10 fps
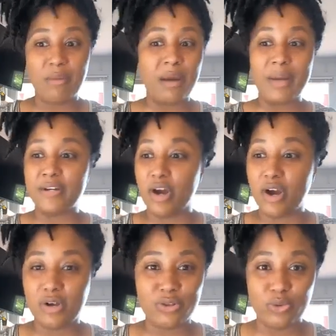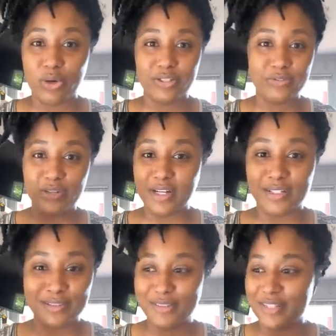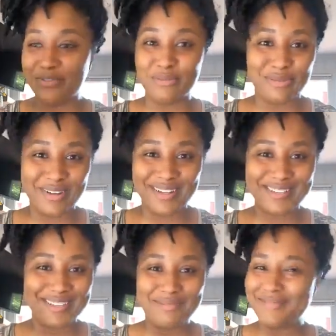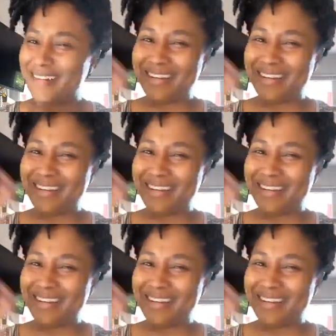about my dogs who are different colors, different breeds.